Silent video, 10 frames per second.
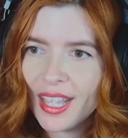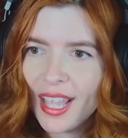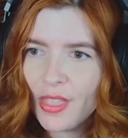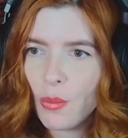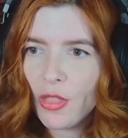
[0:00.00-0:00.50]

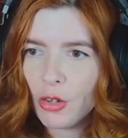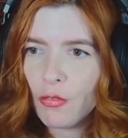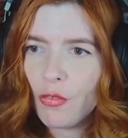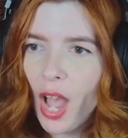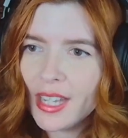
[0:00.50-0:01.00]
when they're
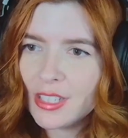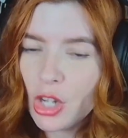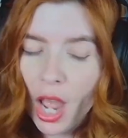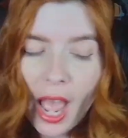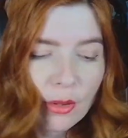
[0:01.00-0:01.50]

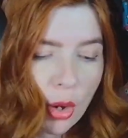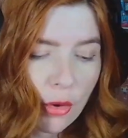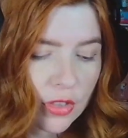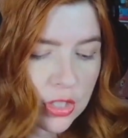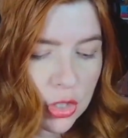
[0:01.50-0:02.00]
I don't know
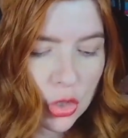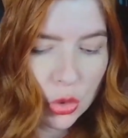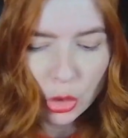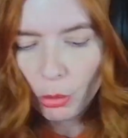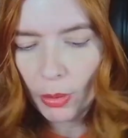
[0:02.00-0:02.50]
if this is
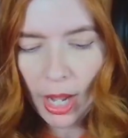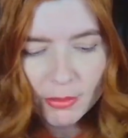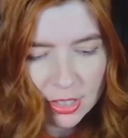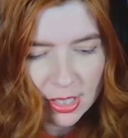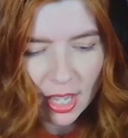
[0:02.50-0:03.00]
true, but I'm
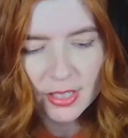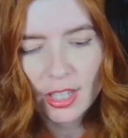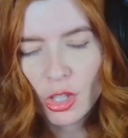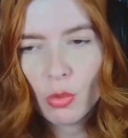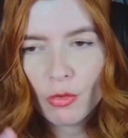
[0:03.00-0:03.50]
just
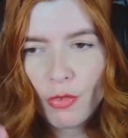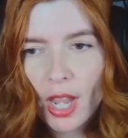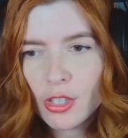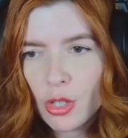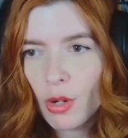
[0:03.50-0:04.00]
guessing you would
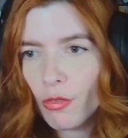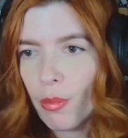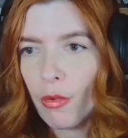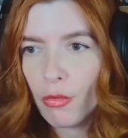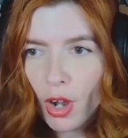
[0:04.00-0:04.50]
fine tune it from
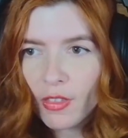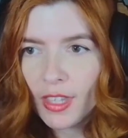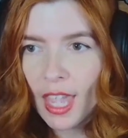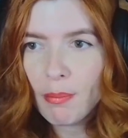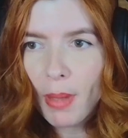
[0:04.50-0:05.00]
the front of the
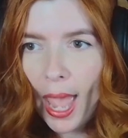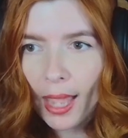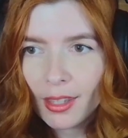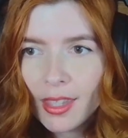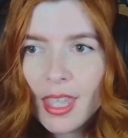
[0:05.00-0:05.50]
game
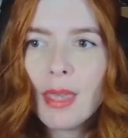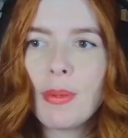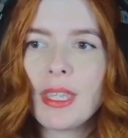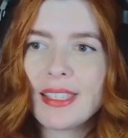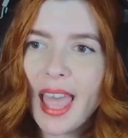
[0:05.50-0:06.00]
back.
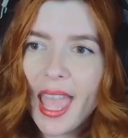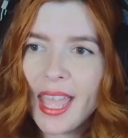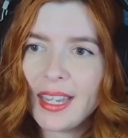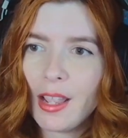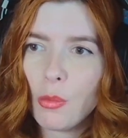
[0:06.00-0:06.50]
Because
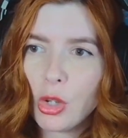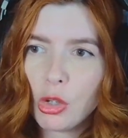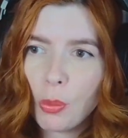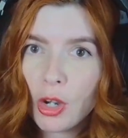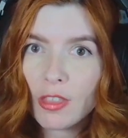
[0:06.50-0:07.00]
then when
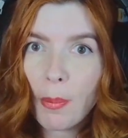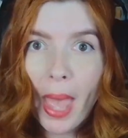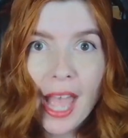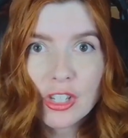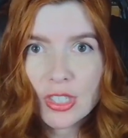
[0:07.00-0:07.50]
you're putting the
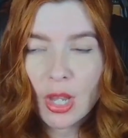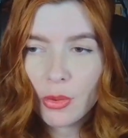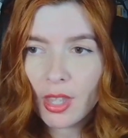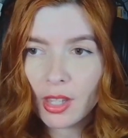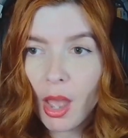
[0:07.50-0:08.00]
patches out
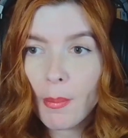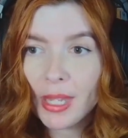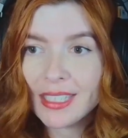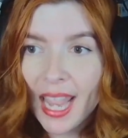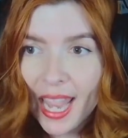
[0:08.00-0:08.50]
in the
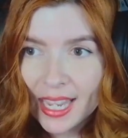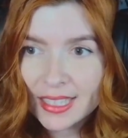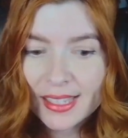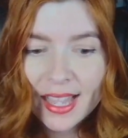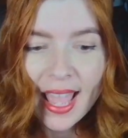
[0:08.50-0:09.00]
coming
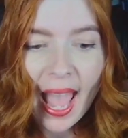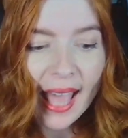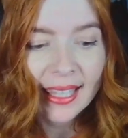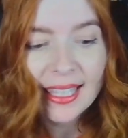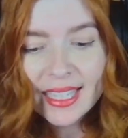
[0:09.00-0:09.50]
days,
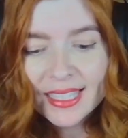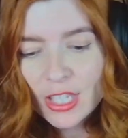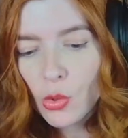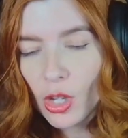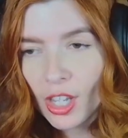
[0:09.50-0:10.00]
at least
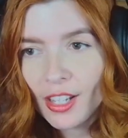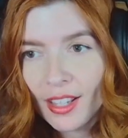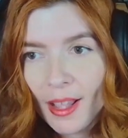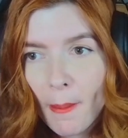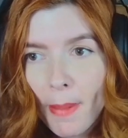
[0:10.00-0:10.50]
you could
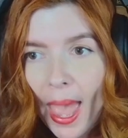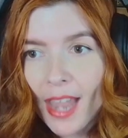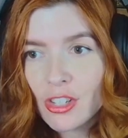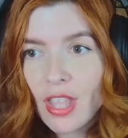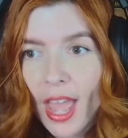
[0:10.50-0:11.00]

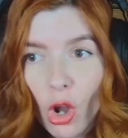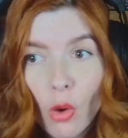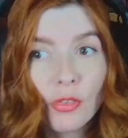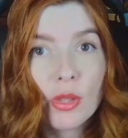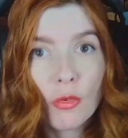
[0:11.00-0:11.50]
patch that
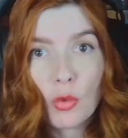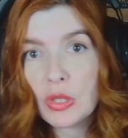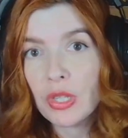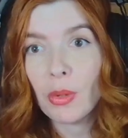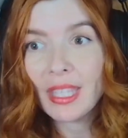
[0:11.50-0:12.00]
hopefully before
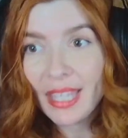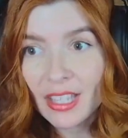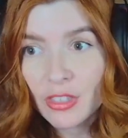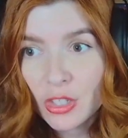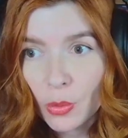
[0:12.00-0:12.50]
someone
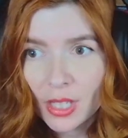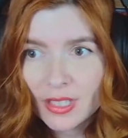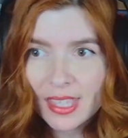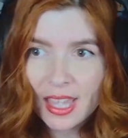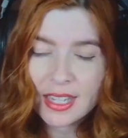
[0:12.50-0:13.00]
gets to it is
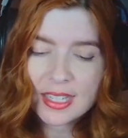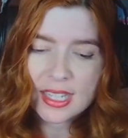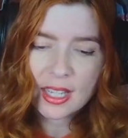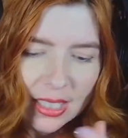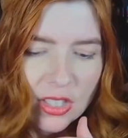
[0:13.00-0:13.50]
the
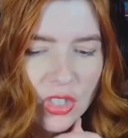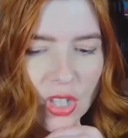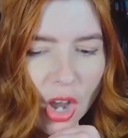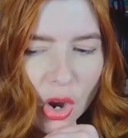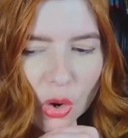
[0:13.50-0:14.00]
idea.
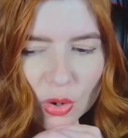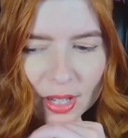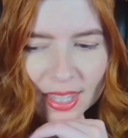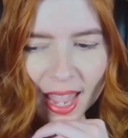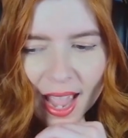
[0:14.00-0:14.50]
So
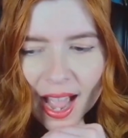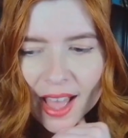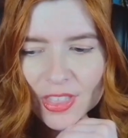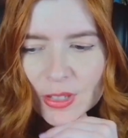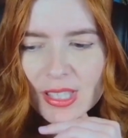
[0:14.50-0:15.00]
yeah,
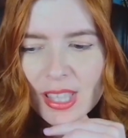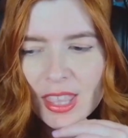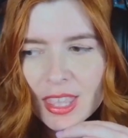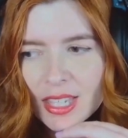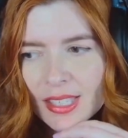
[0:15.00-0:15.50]
those are the
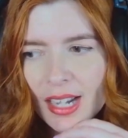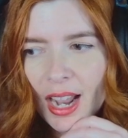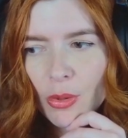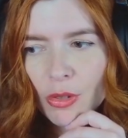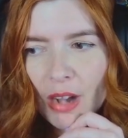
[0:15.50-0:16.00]
things that
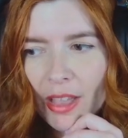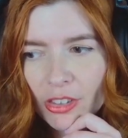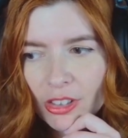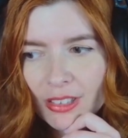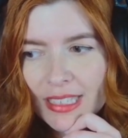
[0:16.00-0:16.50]
I would
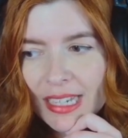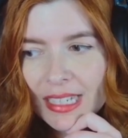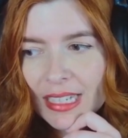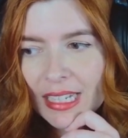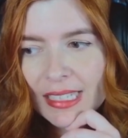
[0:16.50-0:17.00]
rather
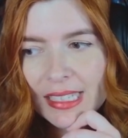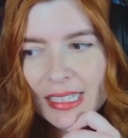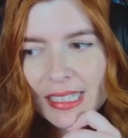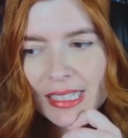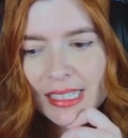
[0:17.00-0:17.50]
didn't
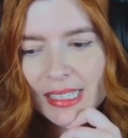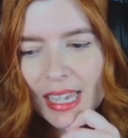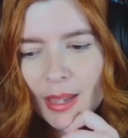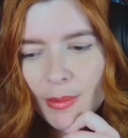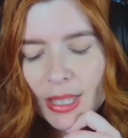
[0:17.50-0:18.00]
exist in this
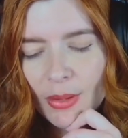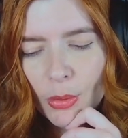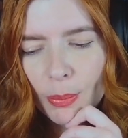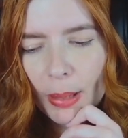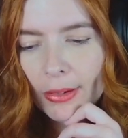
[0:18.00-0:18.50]
game and that
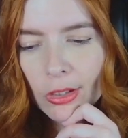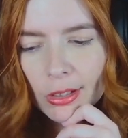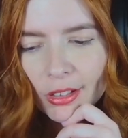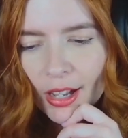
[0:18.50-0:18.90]
were better